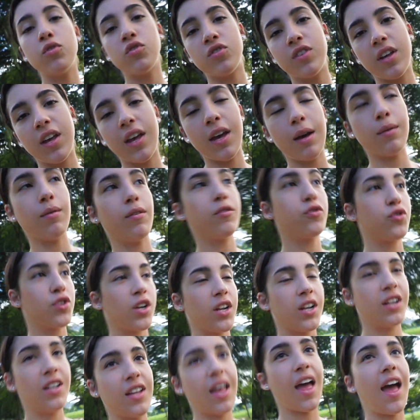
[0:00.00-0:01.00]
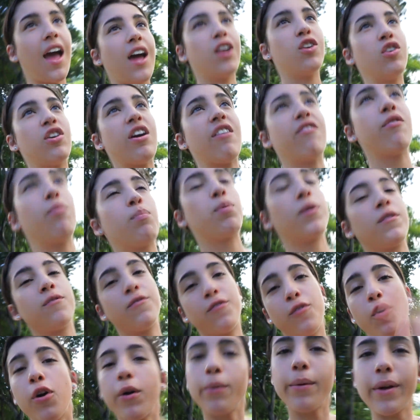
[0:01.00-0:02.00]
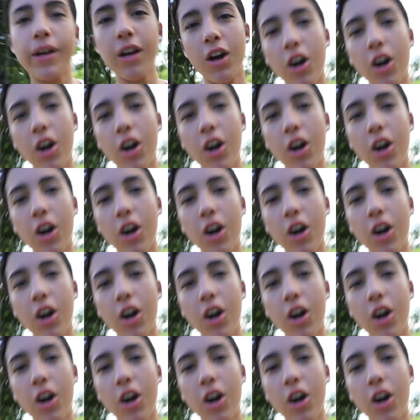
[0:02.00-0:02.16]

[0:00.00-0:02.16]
Museum of Trinidad, you have a performing